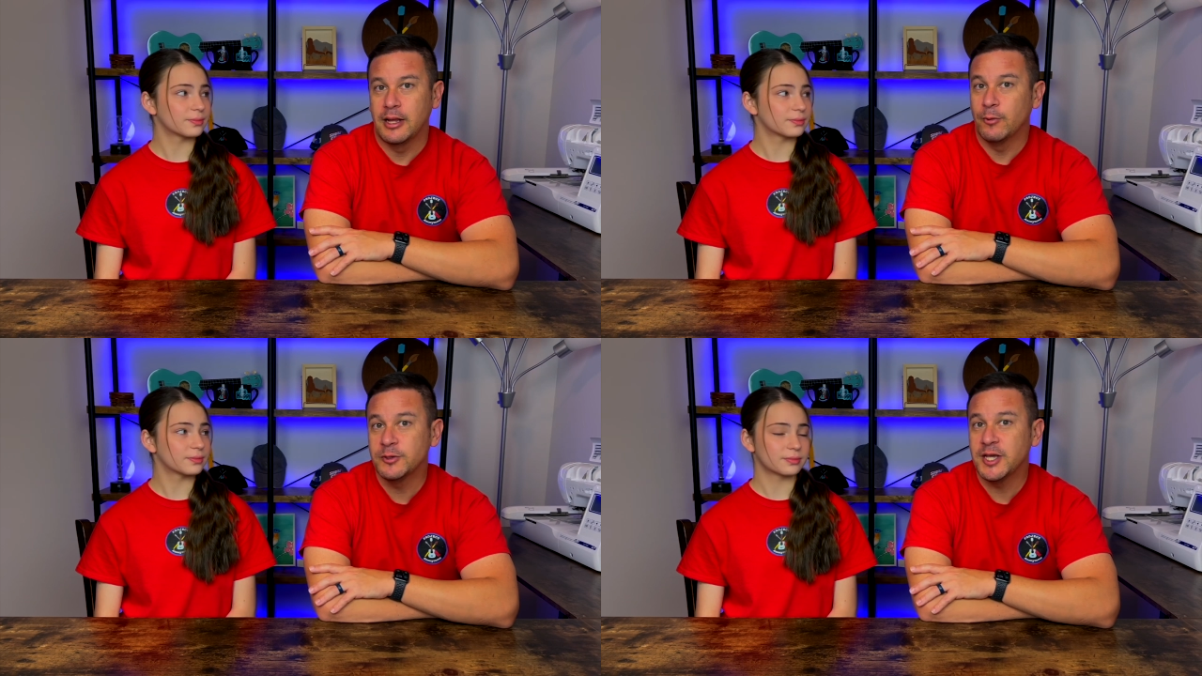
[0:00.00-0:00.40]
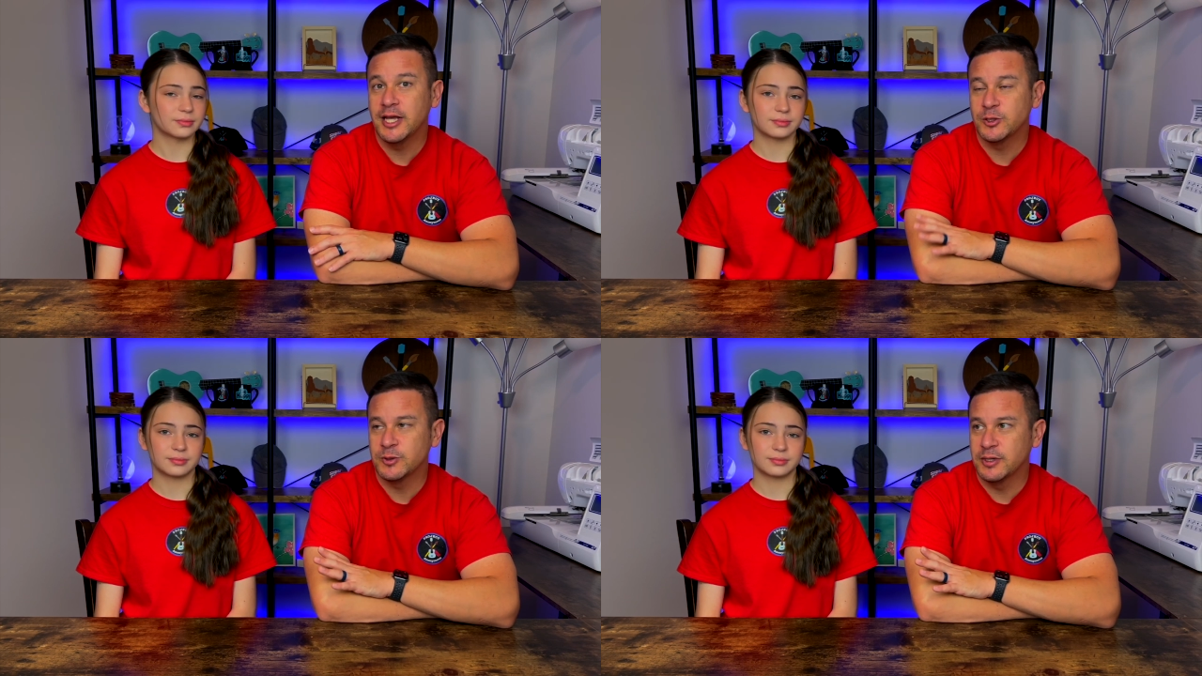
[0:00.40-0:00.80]
Speaker 1: I will say
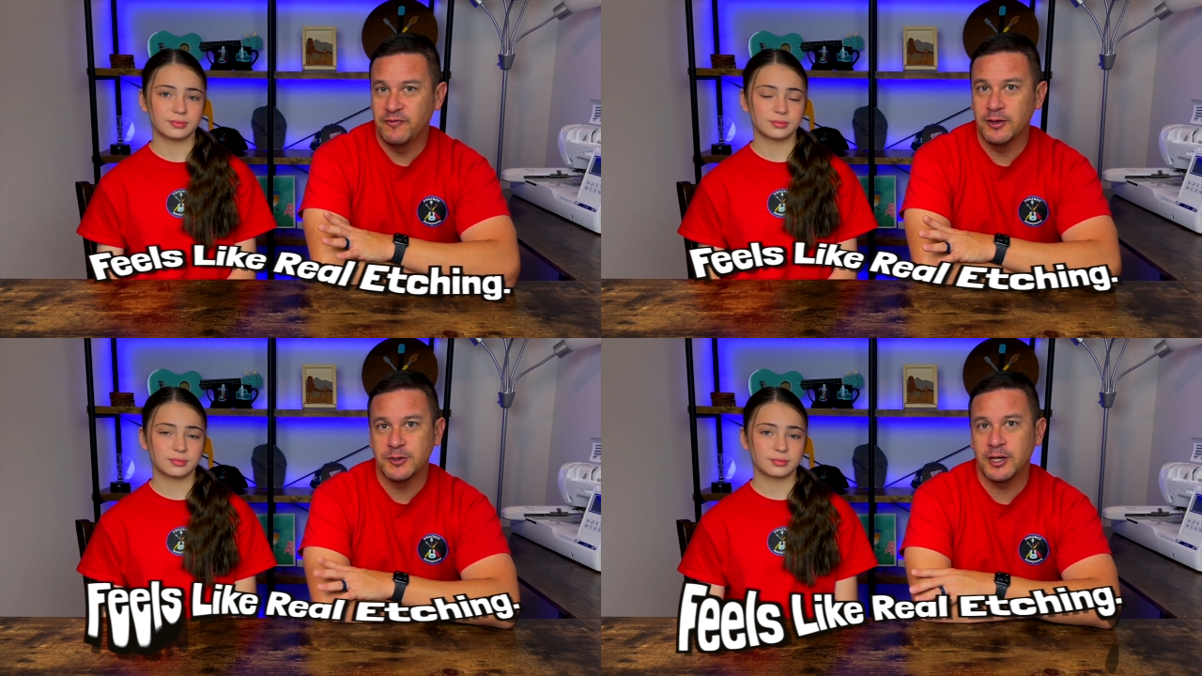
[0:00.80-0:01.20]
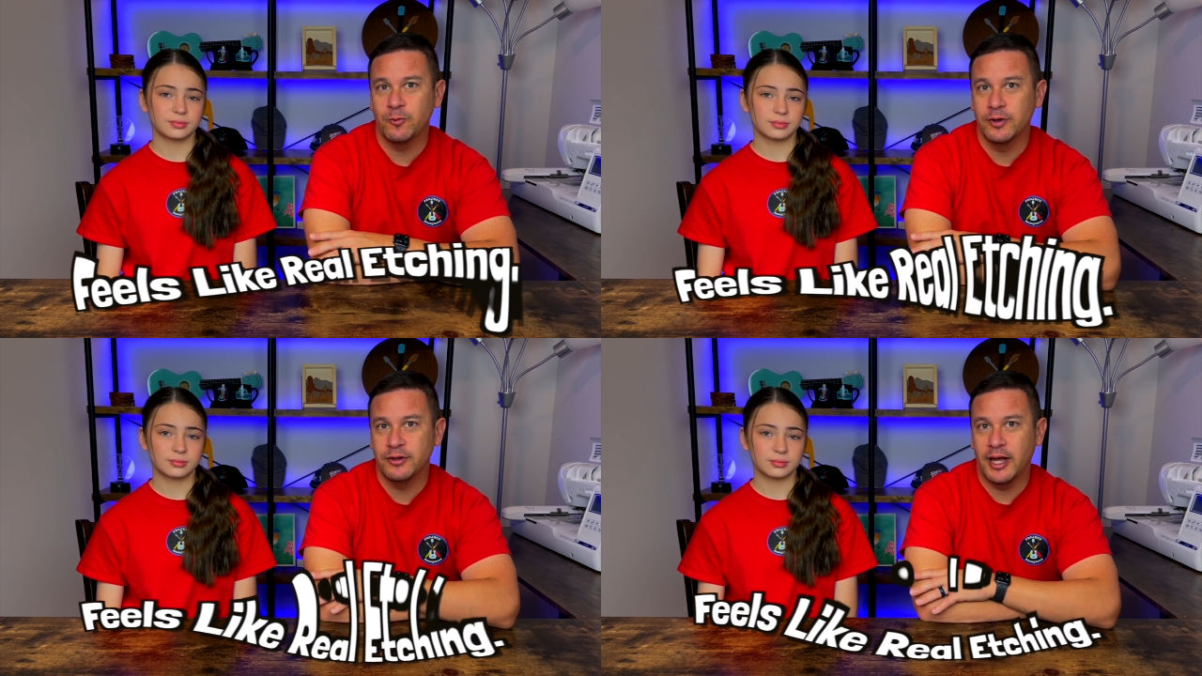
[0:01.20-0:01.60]
it feels like
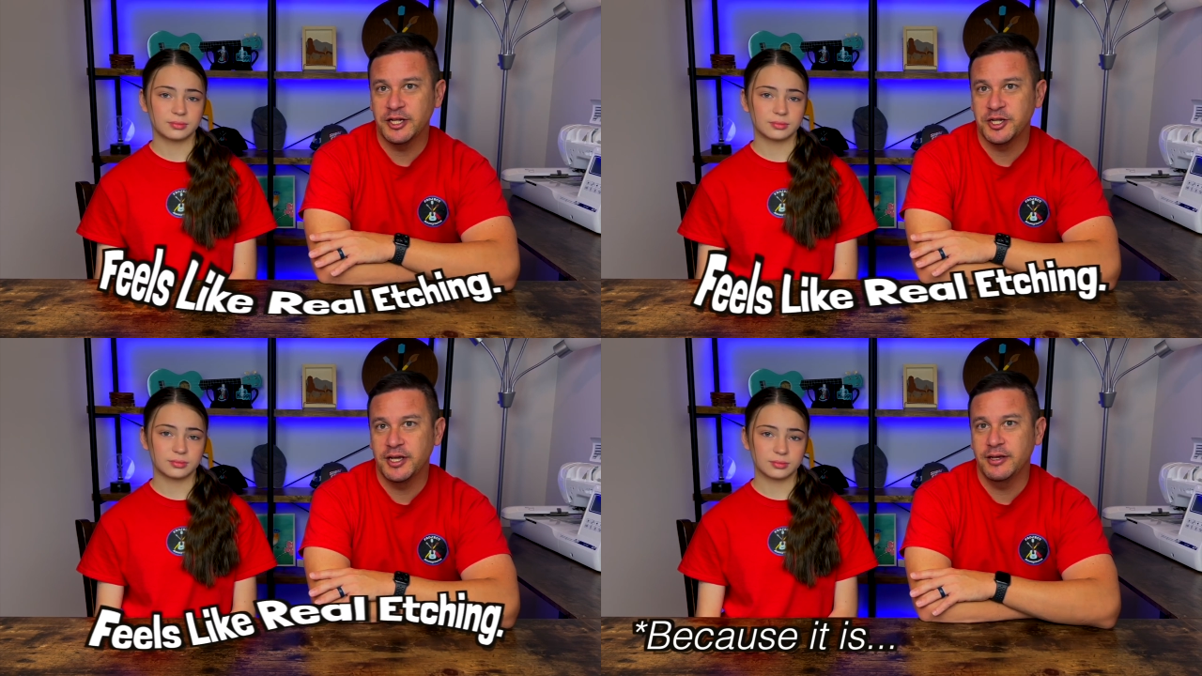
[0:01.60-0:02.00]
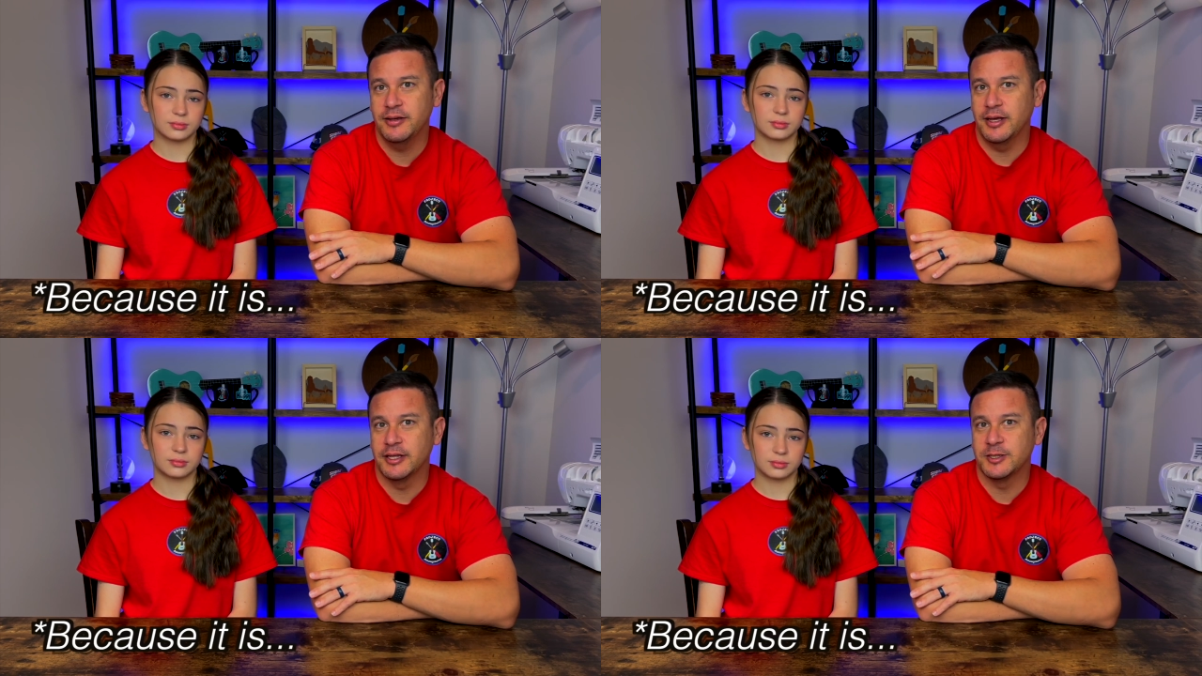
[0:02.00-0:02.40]
real etching.
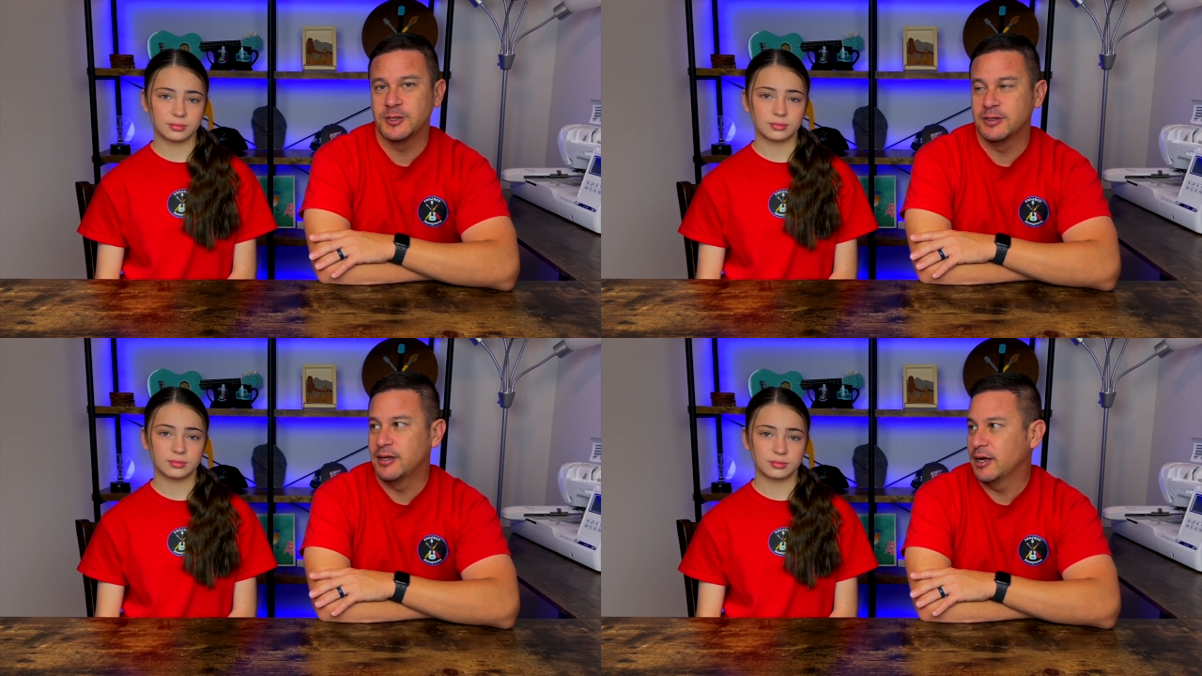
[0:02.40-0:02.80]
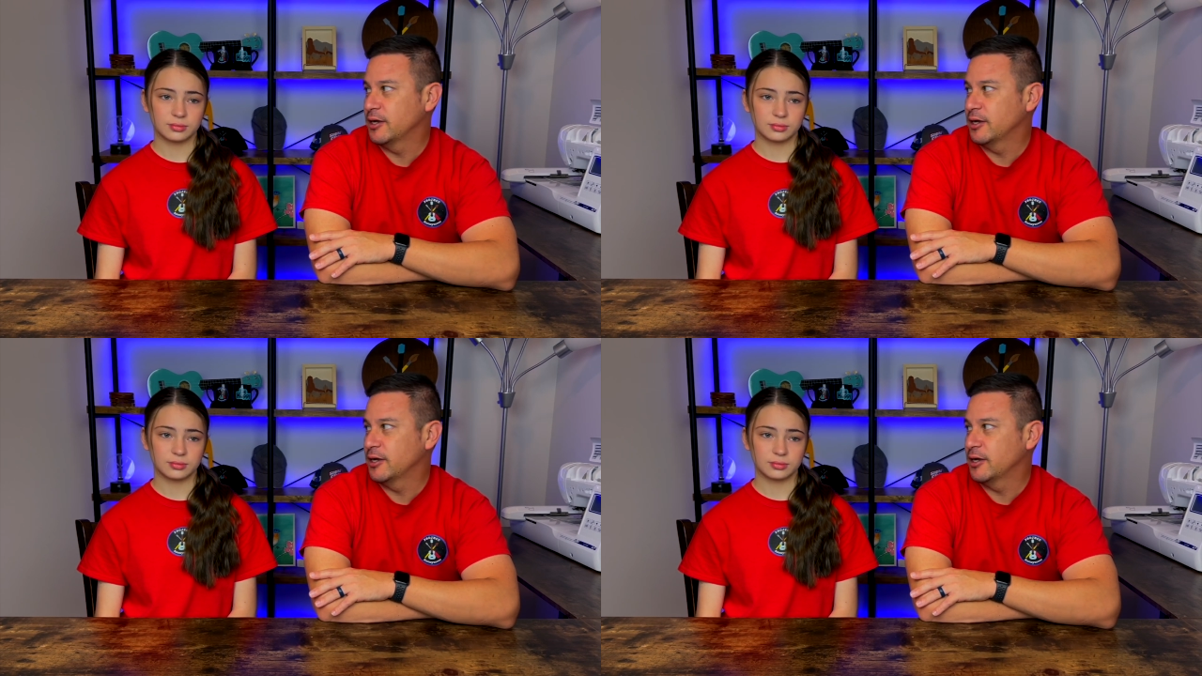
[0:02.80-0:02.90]
It's not